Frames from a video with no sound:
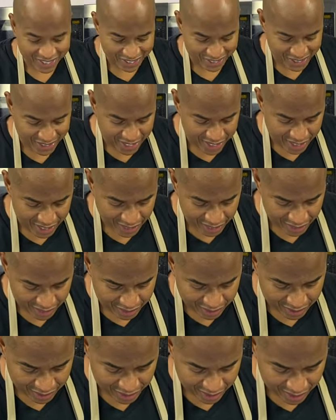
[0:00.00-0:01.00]
You hear that?
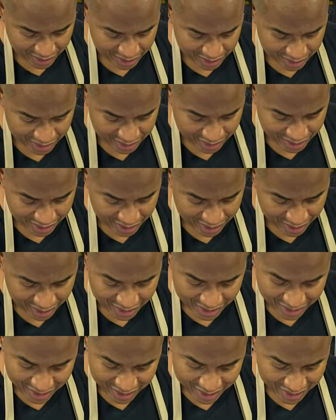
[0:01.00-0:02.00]
Okay.
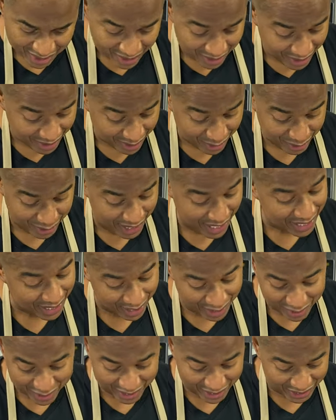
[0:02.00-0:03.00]
Dude, that's a lot of